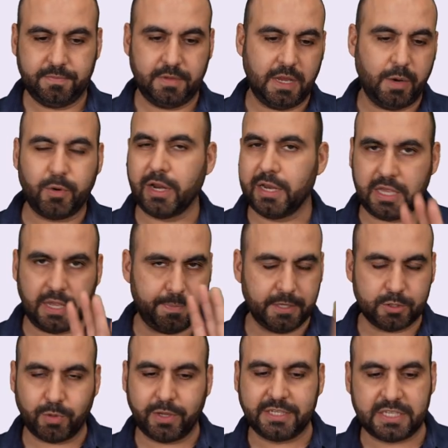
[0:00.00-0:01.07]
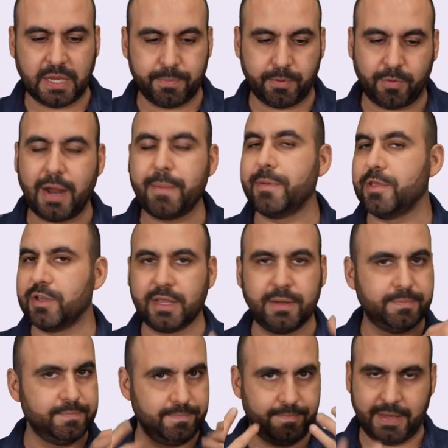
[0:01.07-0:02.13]
and we're going to keep this really simple, right? But you
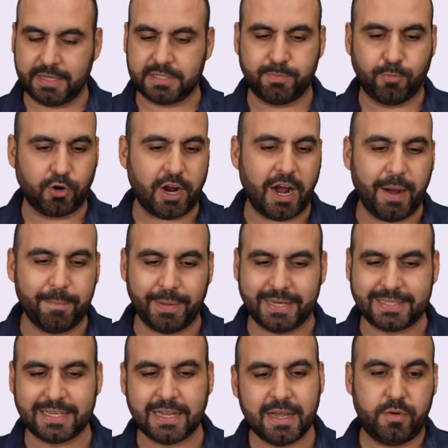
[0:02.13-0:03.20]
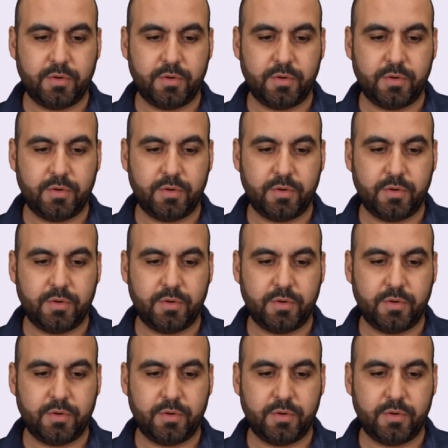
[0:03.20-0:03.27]
can make this more complex.